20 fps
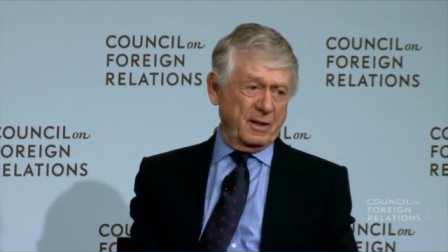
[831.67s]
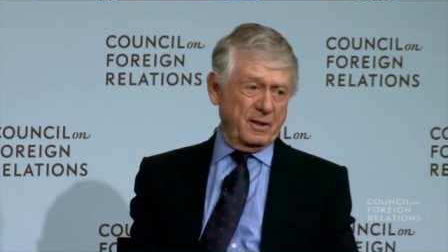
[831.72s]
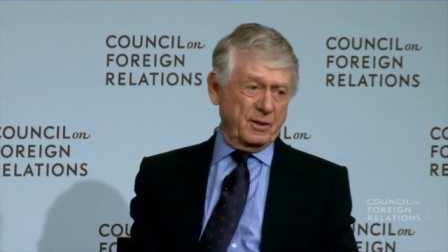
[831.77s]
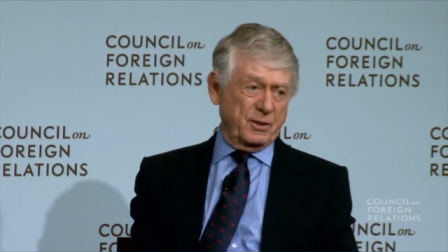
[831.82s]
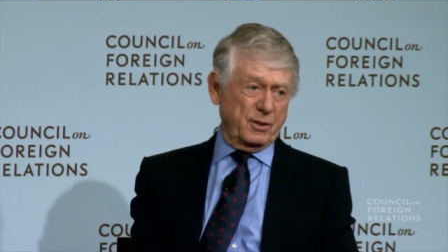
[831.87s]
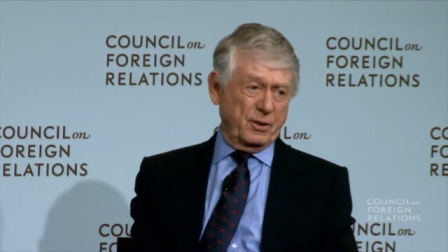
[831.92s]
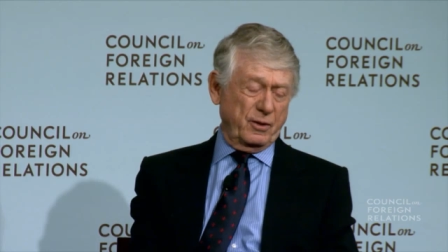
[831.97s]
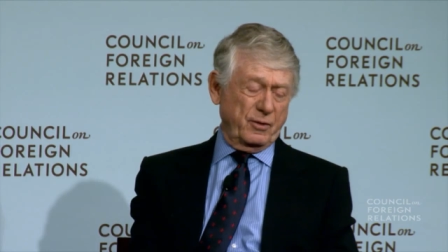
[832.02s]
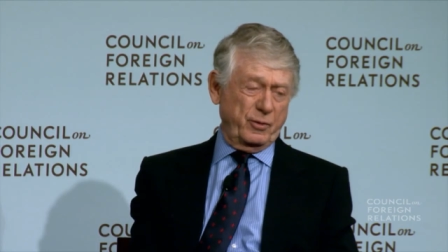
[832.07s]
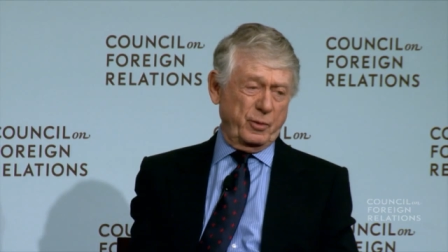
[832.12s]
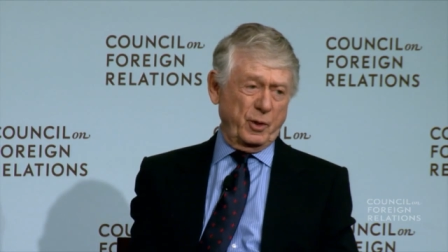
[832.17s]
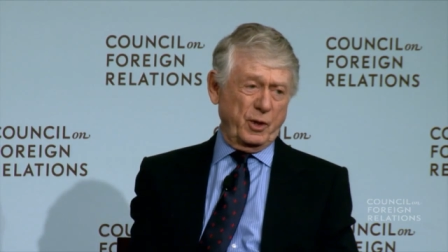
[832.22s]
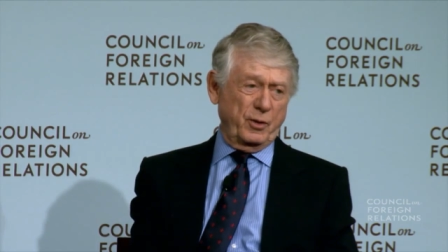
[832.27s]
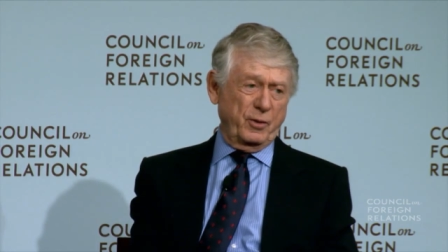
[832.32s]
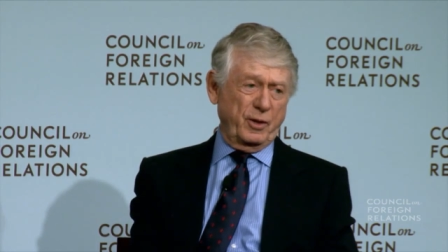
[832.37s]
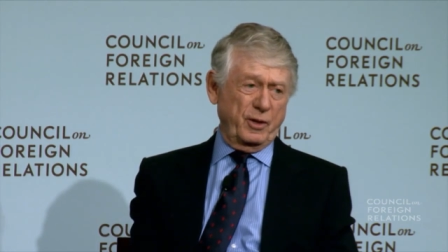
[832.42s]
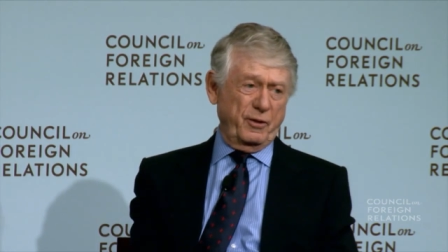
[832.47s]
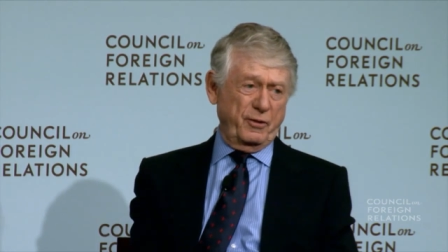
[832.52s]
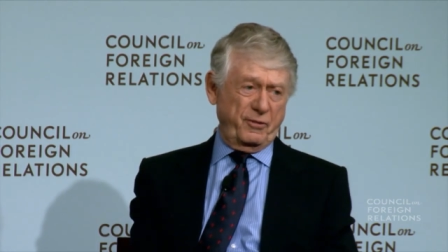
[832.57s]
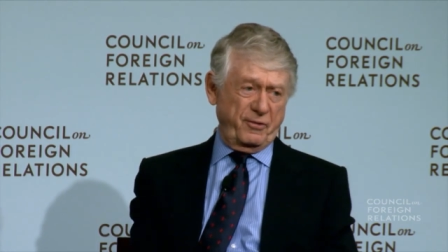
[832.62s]
So if we're
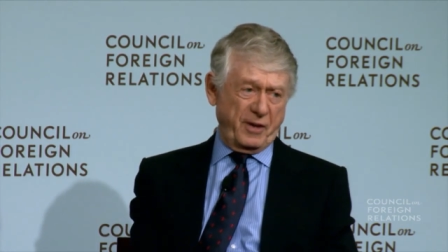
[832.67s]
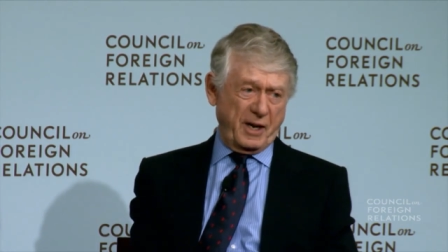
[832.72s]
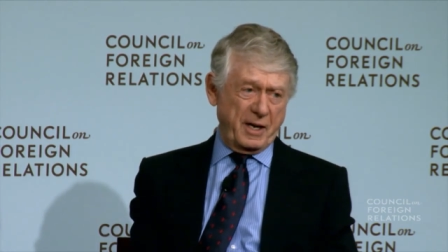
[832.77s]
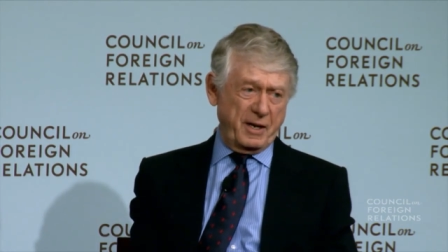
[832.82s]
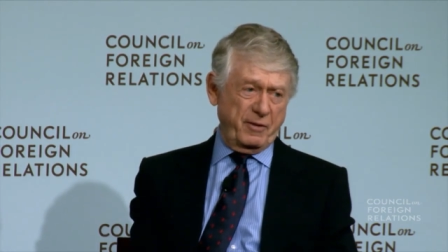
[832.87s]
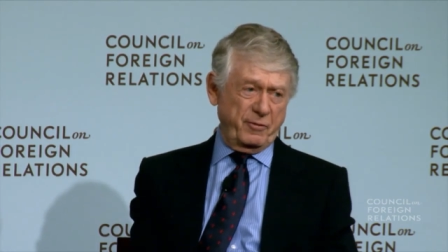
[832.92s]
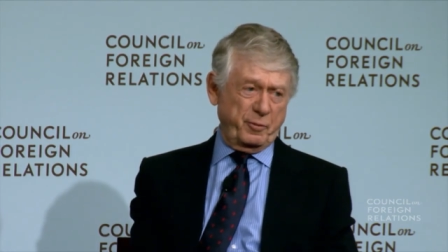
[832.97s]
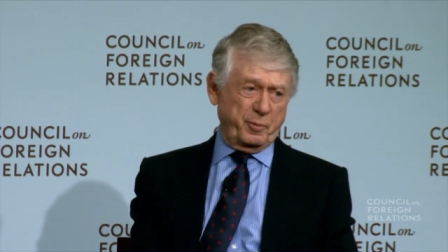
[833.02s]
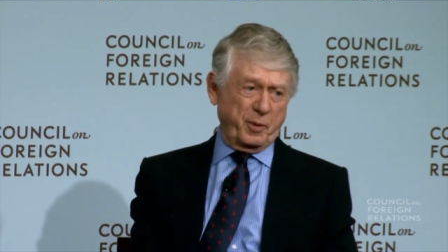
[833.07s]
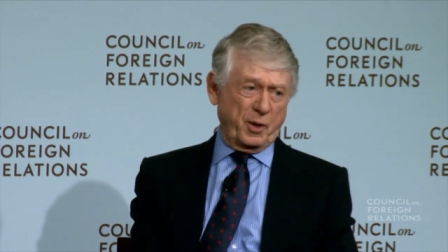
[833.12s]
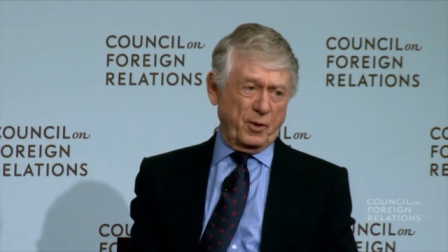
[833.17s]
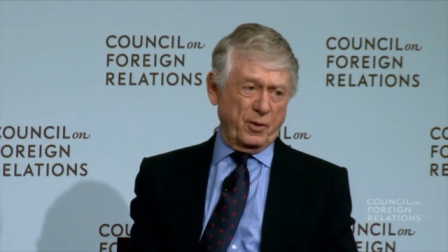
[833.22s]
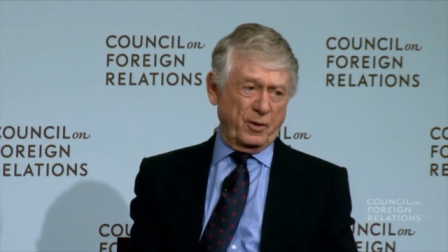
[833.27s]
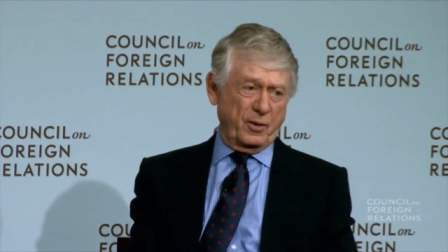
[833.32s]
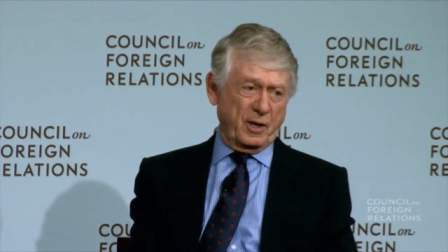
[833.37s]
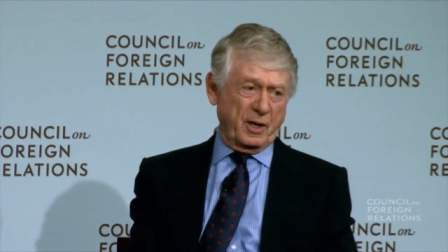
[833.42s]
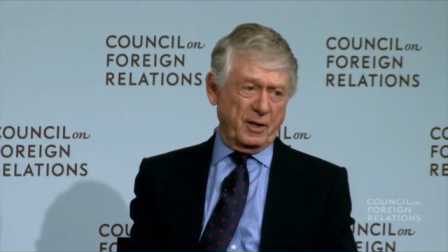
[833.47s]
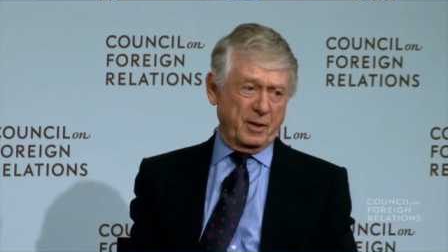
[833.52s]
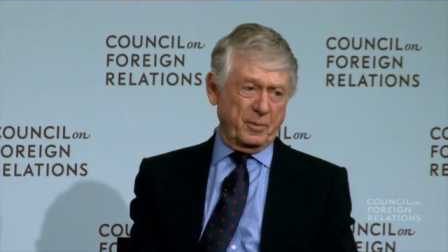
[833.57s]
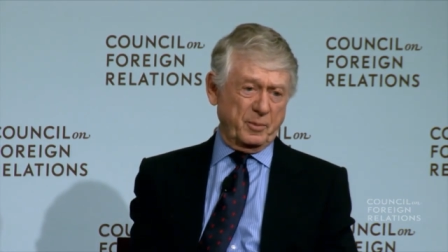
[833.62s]
doing five
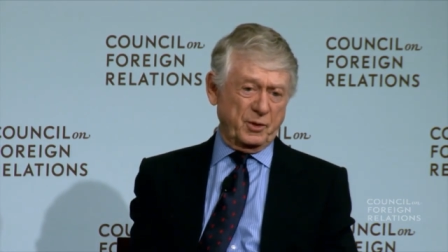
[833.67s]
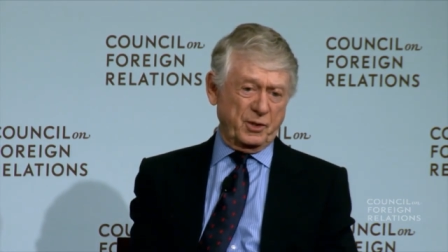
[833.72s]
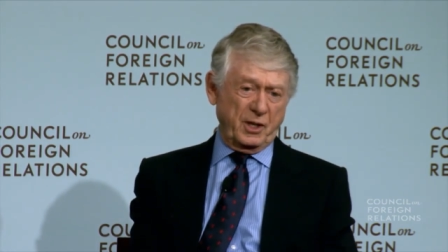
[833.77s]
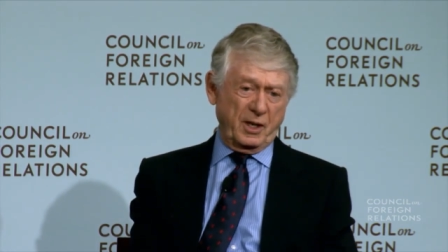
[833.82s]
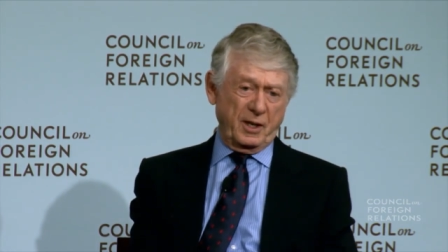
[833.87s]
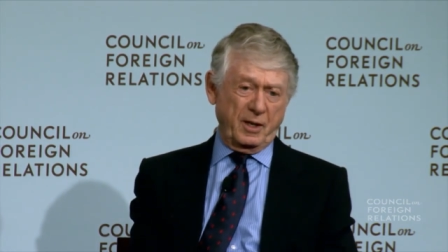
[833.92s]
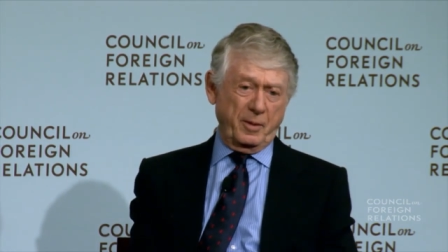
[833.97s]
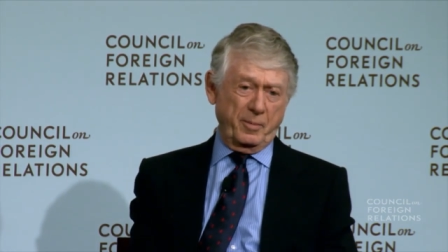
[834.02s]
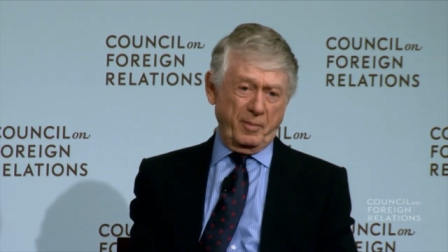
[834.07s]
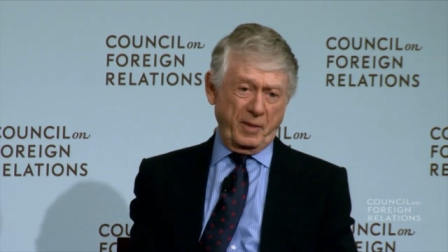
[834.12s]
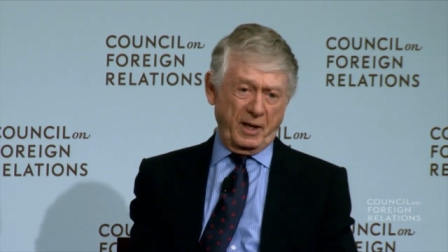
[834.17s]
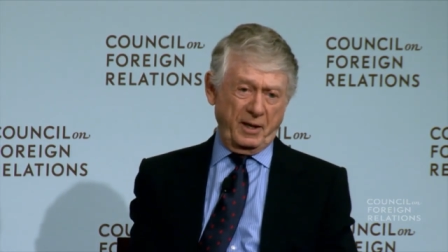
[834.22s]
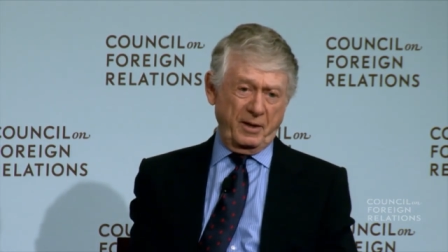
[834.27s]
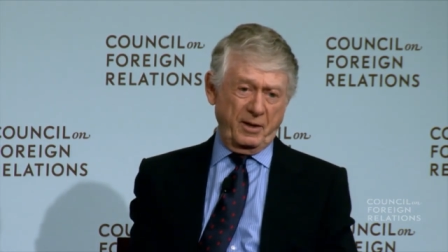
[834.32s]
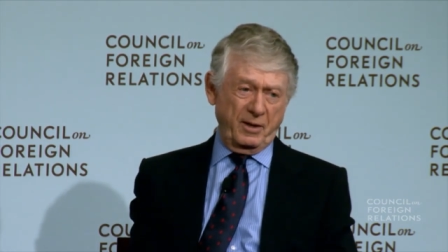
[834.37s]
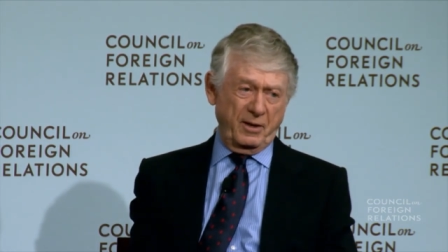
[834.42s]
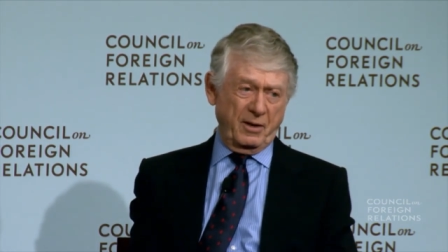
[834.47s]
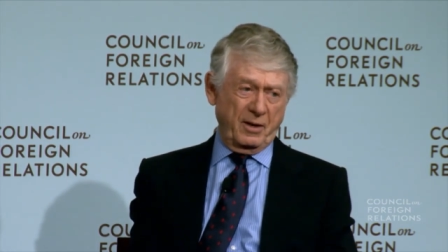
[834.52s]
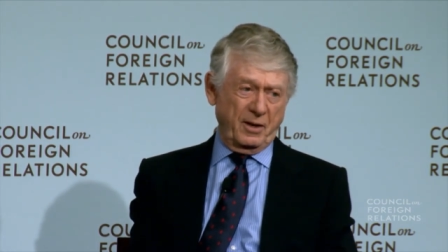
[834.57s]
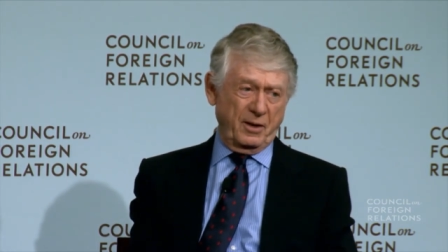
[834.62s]
programs at a
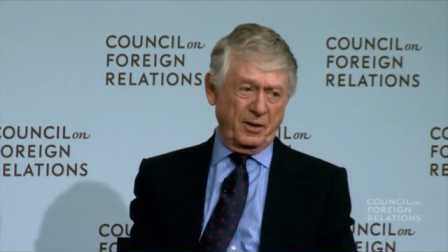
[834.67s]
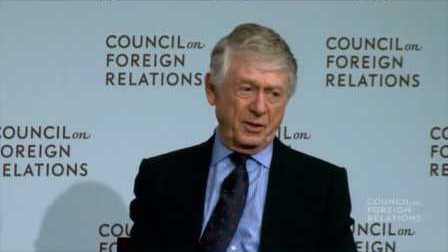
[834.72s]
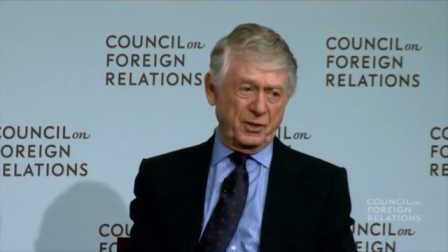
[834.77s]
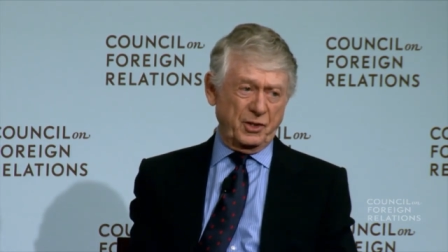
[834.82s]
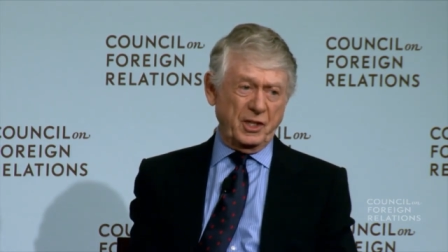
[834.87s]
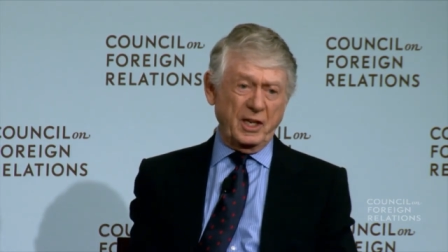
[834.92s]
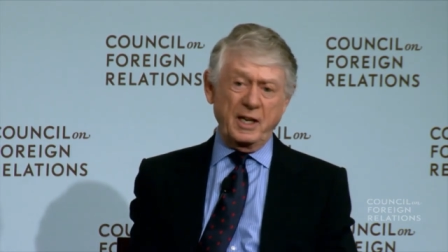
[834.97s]
million dollars,